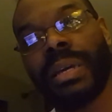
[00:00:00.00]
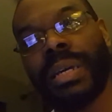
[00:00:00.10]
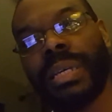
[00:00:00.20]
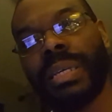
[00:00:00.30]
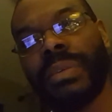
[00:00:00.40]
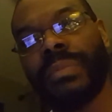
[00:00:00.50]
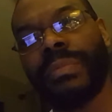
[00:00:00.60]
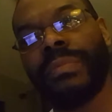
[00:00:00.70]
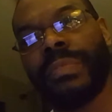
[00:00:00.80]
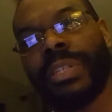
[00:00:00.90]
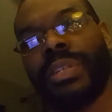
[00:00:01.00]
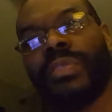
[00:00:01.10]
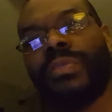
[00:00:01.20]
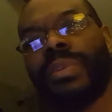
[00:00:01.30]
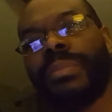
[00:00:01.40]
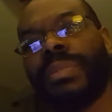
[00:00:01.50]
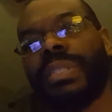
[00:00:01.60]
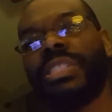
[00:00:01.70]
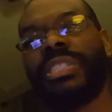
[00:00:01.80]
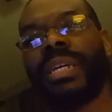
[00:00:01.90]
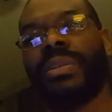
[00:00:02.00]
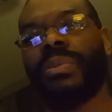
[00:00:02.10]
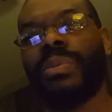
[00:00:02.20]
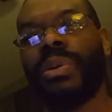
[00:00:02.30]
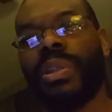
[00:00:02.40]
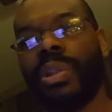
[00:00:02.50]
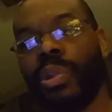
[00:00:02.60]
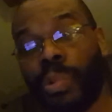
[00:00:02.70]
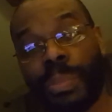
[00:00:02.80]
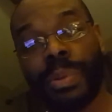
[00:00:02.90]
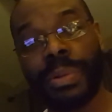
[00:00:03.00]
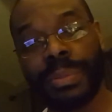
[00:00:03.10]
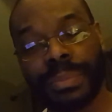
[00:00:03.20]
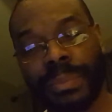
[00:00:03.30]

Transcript: a video from the channel Looper.